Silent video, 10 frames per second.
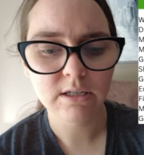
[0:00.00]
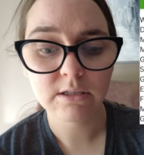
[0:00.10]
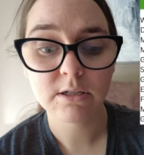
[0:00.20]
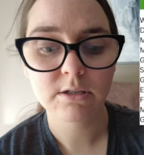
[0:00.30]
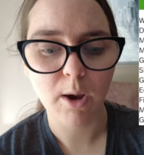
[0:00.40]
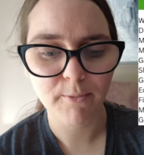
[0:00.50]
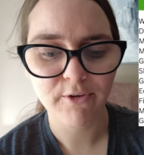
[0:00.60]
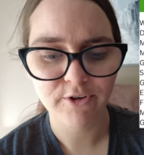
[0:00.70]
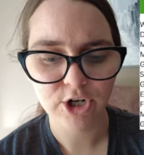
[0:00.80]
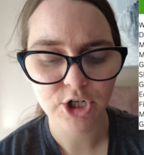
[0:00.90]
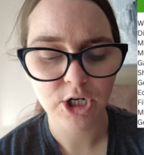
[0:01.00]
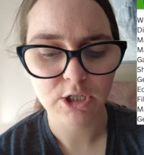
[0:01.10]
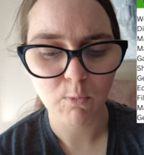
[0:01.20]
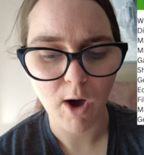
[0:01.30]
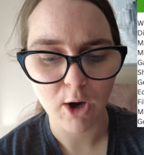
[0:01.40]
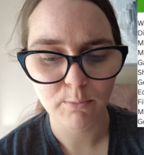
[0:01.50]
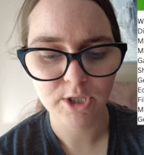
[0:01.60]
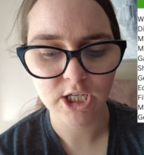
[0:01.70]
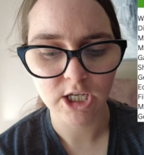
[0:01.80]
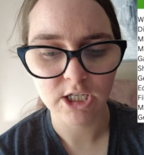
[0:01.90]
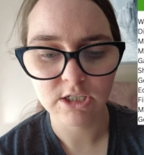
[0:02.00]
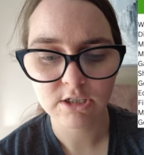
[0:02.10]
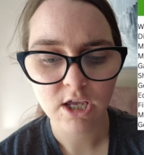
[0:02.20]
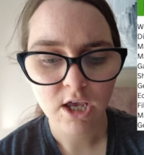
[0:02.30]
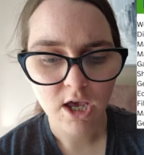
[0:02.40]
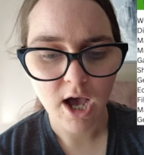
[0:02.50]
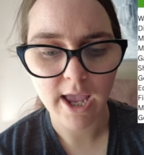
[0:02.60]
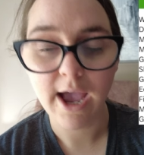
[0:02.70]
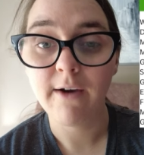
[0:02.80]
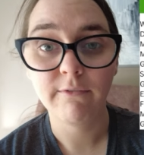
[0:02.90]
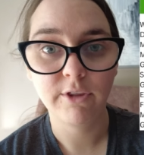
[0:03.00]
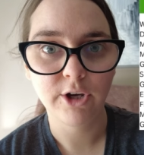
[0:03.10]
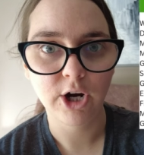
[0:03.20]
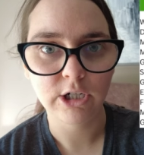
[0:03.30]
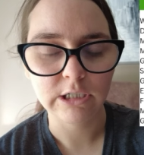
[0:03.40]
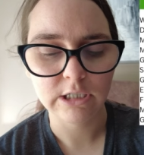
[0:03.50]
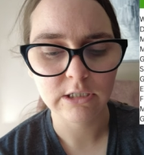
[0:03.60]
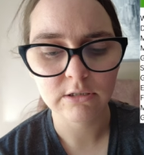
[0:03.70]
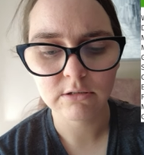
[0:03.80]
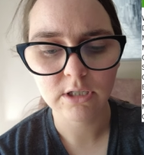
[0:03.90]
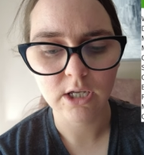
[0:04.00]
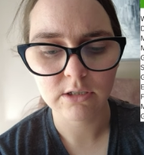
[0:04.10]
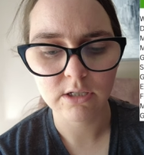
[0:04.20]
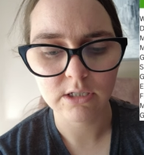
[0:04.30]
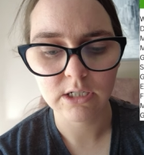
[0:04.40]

It's a summer version as well because I have the garden in this as an